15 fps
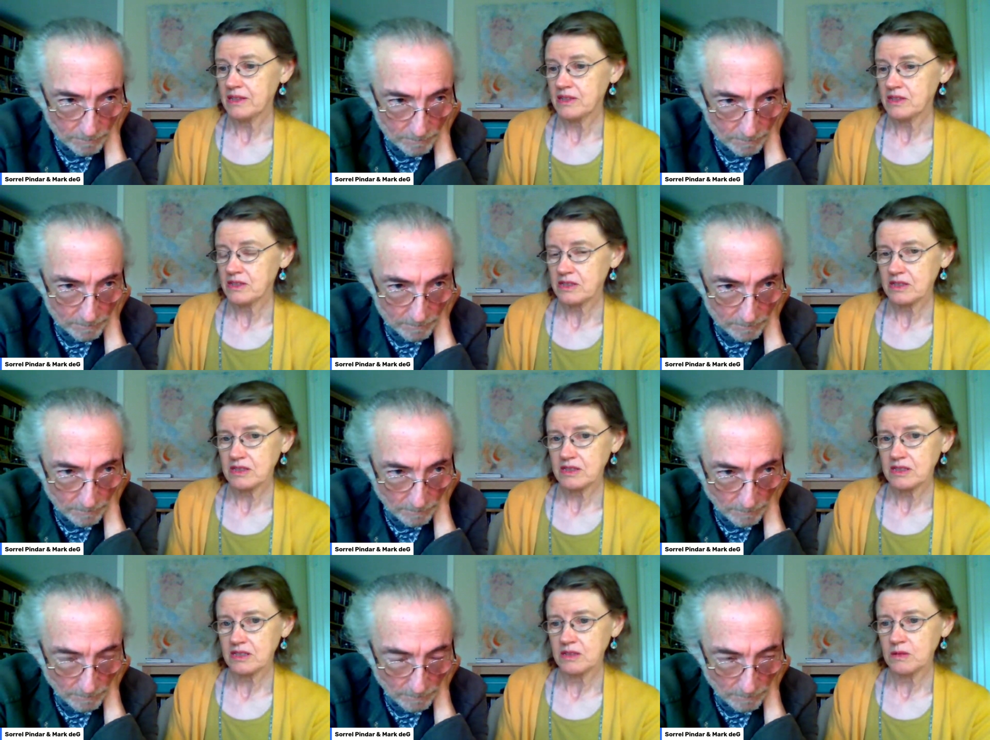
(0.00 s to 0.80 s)

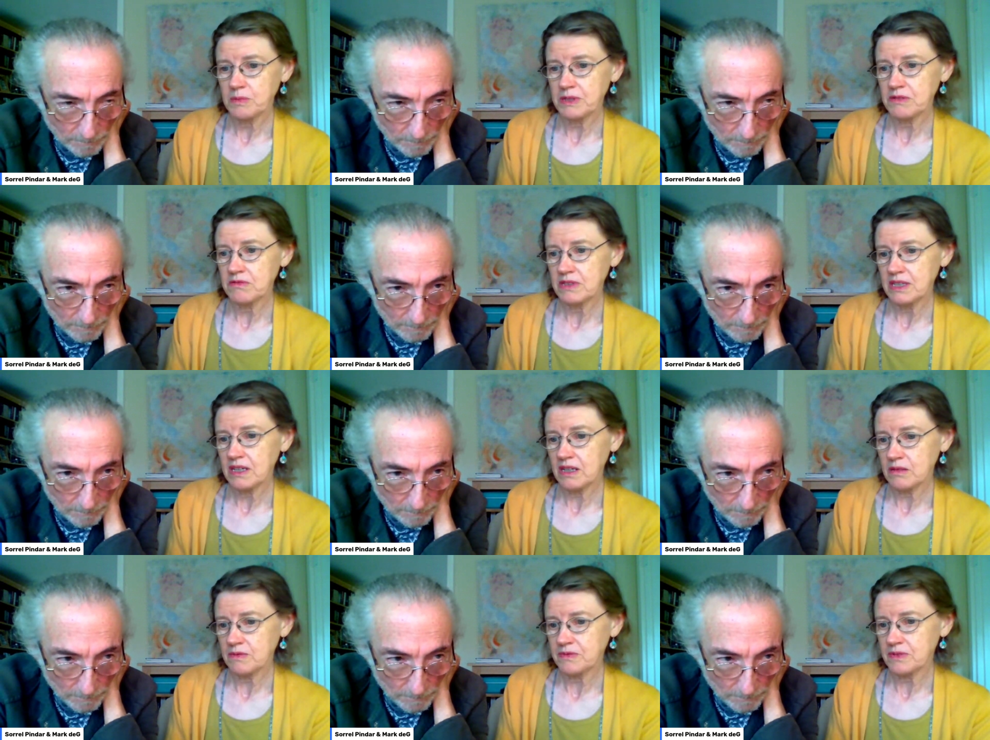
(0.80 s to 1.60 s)
Speaker 1: And so it would
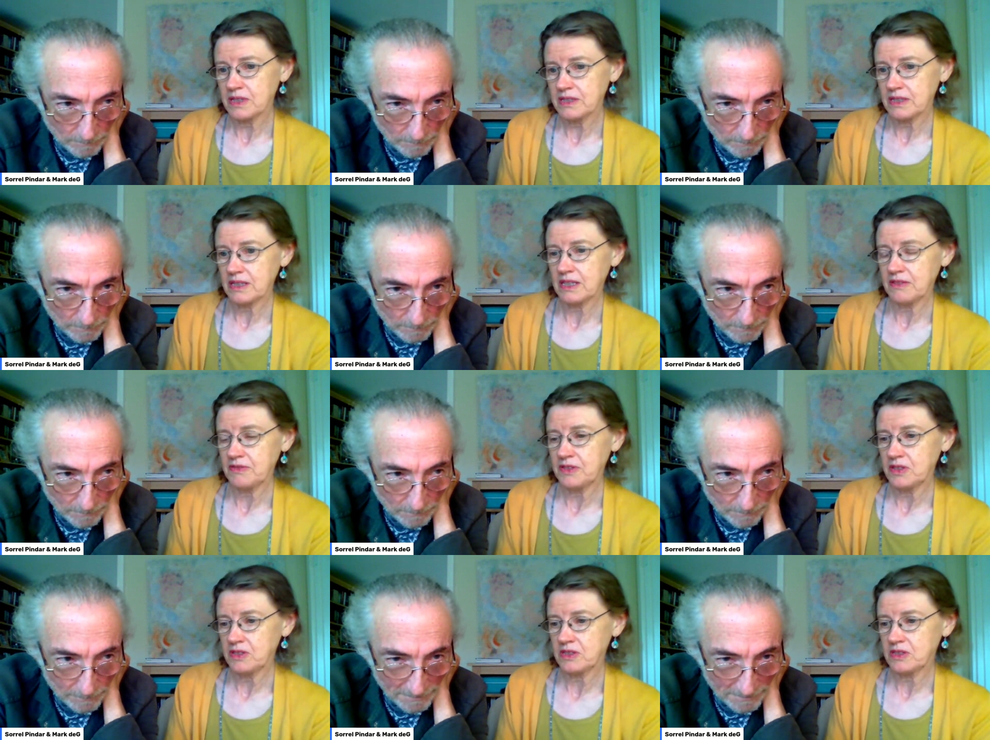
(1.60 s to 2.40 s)
be really helpful, I
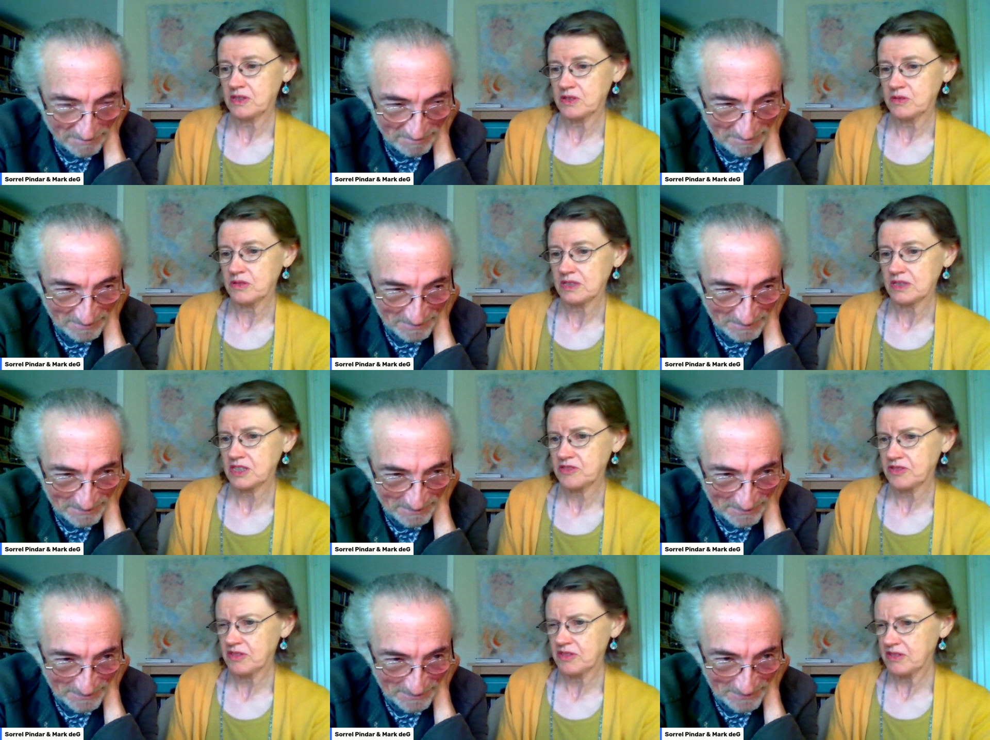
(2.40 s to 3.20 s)
think, if you could
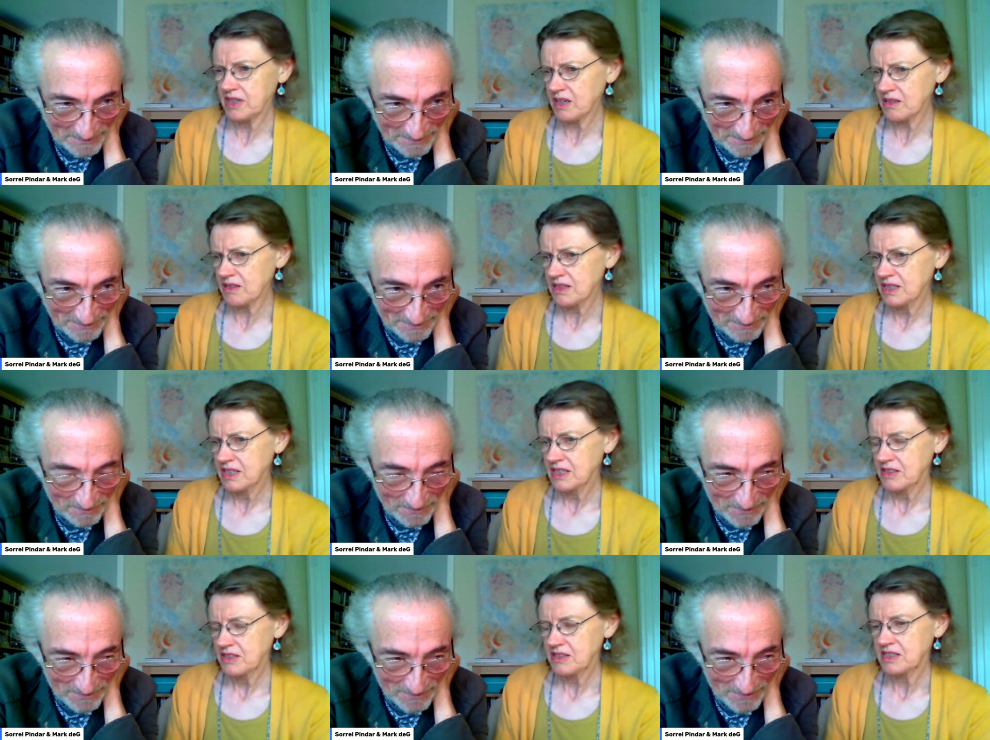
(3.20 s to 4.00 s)
talk us through
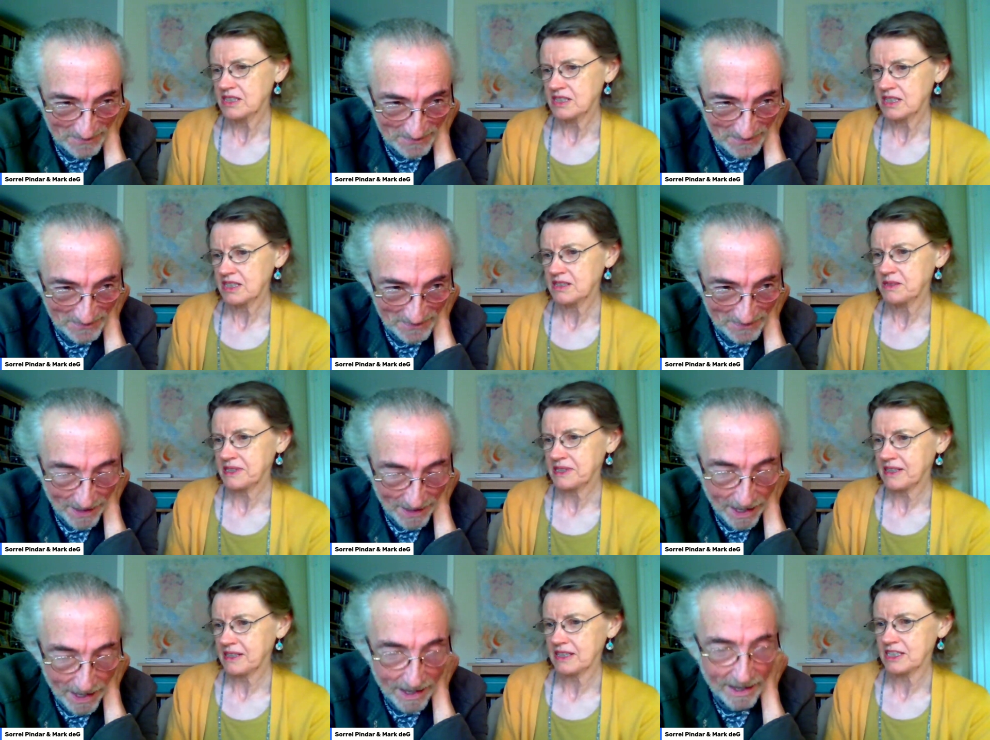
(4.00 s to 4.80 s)
that. Because I
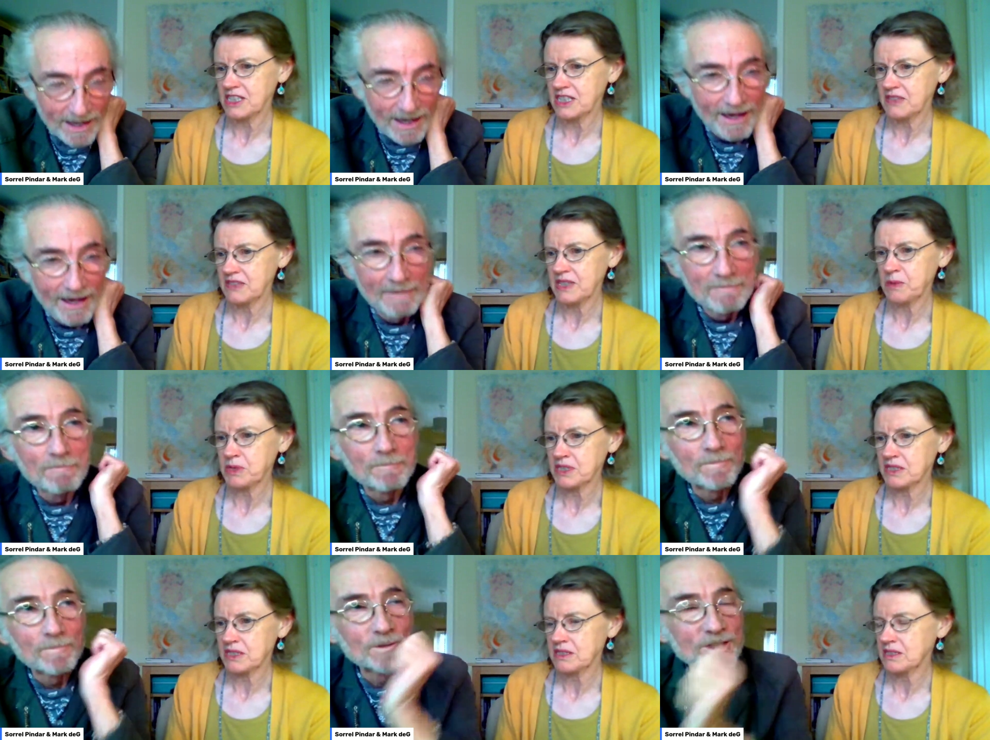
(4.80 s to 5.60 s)
sound like a
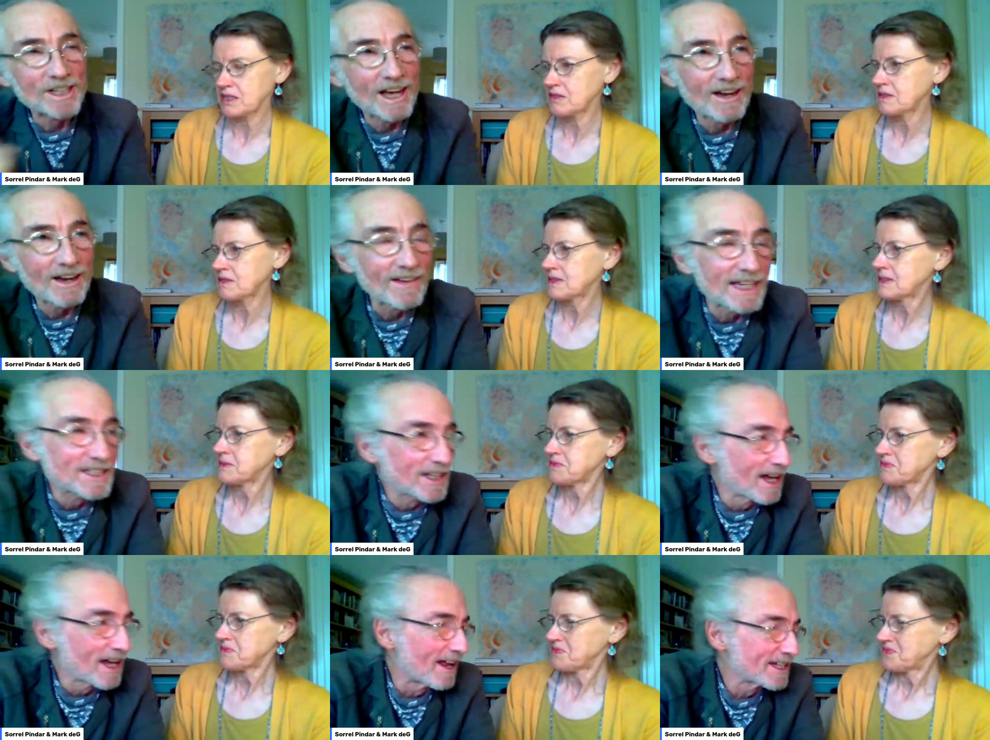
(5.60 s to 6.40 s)
TV presenter. Do you
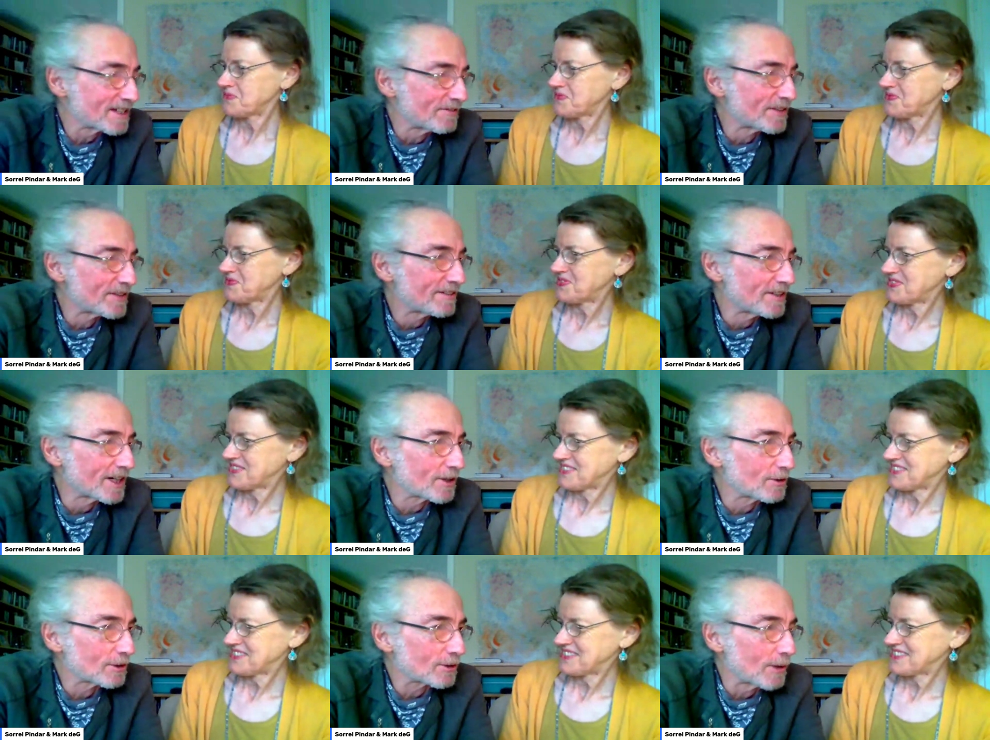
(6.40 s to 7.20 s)
Speaker 2: know, that's kind of, that's a
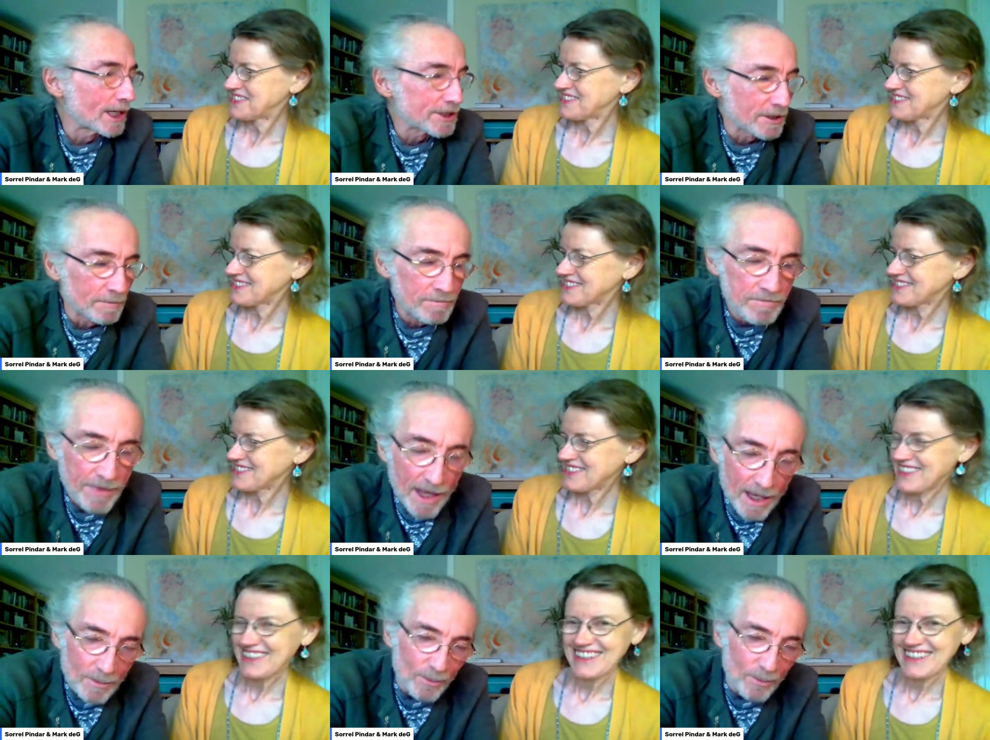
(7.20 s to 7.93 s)
very, very cool question